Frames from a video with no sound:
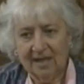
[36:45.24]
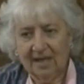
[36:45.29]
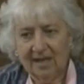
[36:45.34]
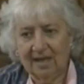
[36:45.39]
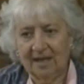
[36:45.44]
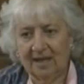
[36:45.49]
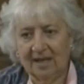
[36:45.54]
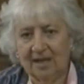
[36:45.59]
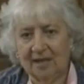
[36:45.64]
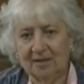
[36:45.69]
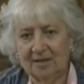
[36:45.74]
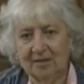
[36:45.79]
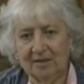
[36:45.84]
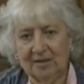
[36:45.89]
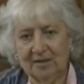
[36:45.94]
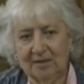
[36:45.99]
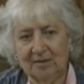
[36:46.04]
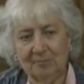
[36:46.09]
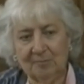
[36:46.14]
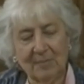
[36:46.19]

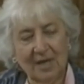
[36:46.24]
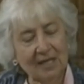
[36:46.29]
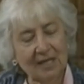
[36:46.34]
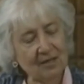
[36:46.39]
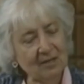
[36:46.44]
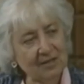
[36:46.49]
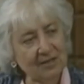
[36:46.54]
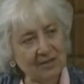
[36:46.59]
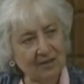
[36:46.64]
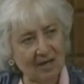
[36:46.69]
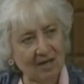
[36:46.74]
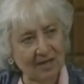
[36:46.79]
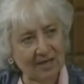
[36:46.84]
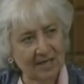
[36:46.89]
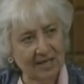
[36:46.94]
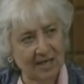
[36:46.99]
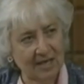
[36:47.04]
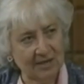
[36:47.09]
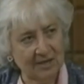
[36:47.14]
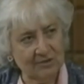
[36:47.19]
And Michael the
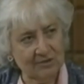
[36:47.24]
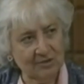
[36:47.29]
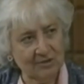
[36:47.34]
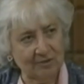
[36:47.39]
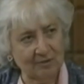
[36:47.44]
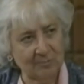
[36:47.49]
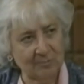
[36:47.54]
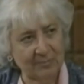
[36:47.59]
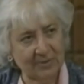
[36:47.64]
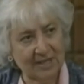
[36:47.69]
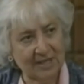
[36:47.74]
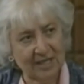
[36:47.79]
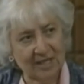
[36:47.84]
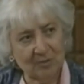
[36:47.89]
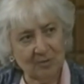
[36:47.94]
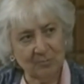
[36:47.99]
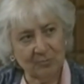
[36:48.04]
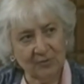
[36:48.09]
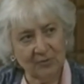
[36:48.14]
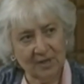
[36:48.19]
Archangel
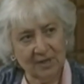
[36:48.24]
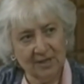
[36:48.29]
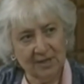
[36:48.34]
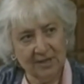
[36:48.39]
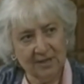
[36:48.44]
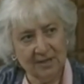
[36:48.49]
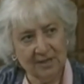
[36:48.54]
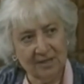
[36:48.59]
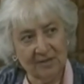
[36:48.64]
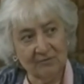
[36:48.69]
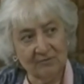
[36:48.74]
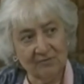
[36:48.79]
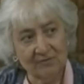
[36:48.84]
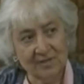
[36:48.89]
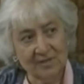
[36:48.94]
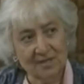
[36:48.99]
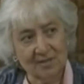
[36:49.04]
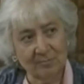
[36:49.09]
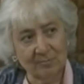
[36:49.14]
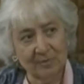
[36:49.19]
began bringing
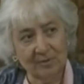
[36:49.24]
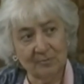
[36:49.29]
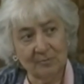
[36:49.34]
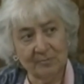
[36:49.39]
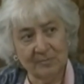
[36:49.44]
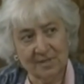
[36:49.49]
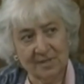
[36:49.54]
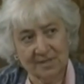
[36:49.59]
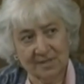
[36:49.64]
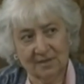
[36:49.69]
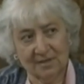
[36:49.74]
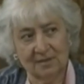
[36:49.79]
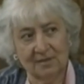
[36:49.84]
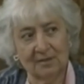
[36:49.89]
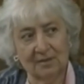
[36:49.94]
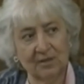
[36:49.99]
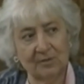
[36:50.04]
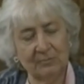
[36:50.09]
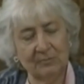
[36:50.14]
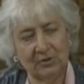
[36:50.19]
invisible mystical
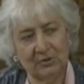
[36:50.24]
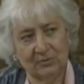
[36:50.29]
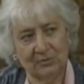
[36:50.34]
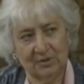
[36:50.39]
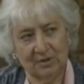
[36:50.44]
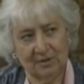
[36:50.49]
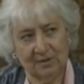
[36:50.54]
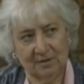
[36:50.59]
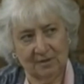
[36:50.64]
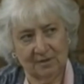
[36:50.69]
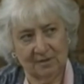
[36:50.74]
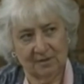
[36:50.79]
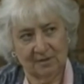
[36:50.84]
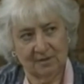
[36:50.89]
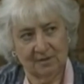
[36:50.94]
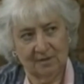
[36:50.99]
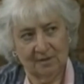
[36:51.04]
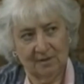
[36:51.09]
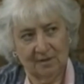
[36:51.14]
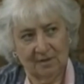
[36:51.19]
communion
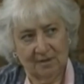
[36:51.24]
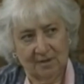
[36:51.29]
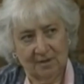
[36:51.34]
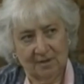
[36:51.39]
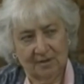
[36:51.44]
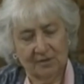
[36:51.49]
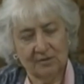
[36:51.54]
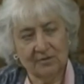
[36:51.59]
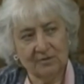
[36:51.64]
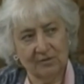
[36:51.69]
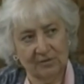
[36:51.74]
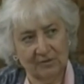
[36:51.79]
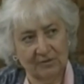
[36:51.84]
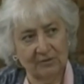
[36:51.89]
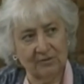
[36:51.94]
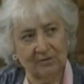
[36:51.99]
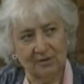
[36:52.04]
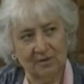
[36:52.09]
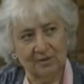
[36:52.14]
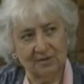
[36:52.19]
to the
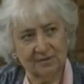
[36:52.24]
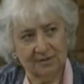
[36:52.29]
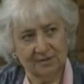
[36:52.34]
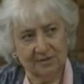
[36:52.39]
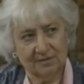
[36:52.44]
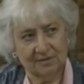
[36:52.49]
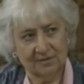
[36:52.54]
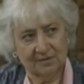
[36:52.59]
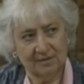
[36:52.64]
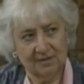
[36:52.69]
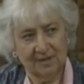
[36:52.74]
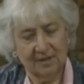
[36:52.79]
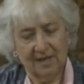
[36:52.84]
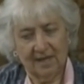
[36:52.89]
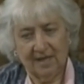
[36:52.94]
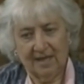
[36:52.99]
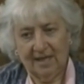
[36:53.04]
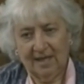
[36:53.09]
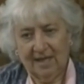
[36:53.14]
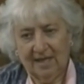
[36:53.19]
girls.
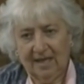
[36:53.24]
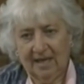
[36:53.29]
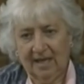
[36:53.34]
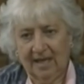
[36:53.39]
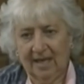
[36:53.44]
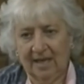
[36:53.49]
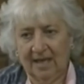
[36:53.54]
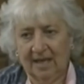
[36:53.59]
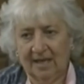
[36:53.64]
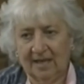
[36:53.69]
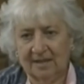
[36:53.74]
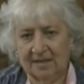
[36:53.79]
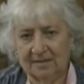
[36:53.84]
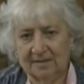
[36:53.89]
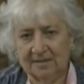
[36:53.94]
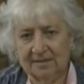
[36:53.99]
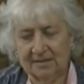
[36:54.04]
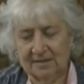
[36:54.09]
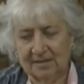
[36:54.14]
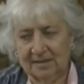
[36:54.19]

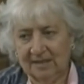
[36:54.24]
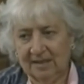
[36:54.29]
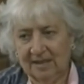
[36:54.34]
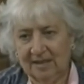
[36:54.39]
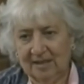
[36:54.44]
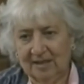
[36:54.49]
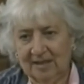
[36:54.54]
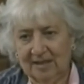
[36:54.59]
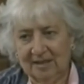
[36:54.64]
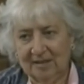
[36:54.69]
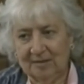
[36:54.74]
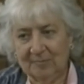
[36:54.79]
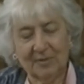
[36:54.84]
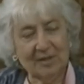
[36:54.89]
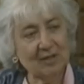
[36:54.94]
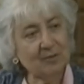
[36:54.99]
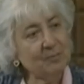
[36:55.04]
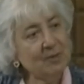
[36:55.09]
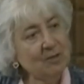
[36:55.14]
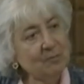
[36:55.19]
And but
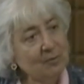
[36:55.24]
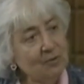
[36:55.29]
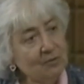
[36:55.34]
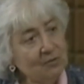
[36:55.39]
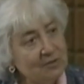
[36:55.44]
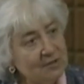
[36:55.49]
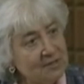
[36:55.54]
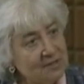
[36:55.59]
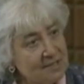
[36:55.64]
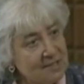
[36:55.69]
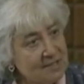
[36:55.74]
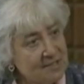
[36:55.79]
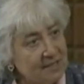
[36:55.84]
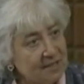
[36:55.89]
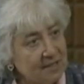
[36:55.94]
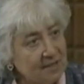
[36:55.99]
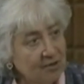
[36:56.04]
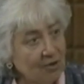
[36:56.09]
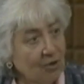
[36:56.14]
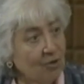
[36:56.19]
the people couldn't
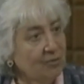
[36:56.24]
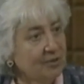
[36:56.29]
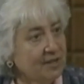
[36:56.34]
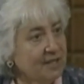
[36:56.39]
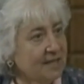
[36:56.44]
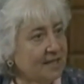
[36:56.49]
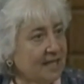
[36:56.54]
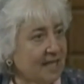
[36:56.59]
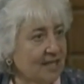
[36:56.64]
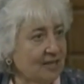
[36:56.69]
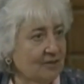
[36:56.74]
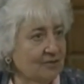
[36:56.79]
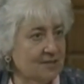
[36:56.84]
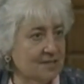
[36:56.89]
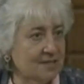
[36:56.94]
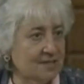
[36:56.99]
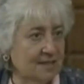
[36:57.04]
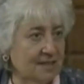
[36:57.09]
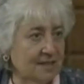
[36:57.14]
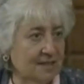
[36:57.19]
see it. Only they could
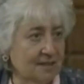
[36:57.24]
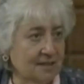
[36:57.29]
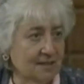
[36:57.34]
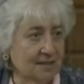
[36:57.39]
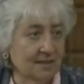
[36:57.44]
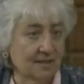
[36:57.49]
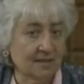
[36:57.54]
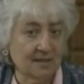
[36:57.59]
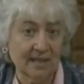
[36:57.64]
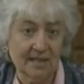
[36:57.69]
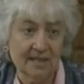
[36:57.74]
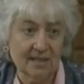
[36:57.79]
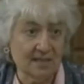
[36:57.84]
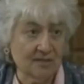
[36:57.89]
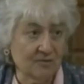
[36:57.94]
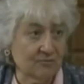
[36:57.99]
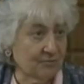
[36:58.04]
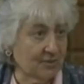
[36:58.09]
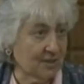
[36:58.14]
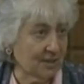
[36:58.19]
see it. And they
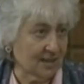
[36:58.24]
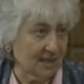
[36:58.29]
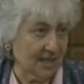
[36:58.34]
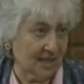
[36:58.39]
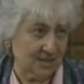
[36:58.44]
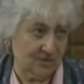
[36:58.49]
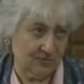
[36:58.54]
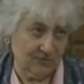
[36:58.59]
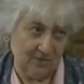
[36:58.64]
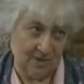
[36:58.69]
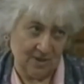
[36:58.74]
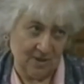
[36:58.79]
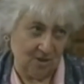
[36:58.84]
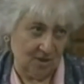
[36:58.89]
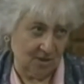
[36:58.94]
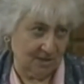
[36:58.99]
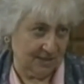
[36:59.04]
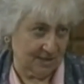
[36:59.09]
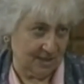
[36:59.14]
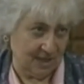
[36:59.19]
didn't realize for a
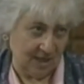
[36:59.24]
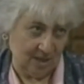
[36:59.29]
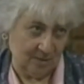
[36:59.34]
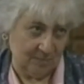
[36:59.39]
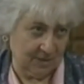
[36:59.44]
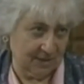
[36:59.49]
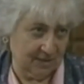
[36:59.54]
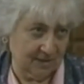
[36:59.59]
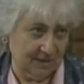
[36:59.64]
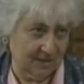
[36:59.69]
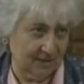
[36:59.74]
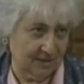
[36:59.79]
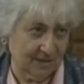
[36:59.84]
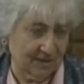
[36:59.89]
long time that There's that a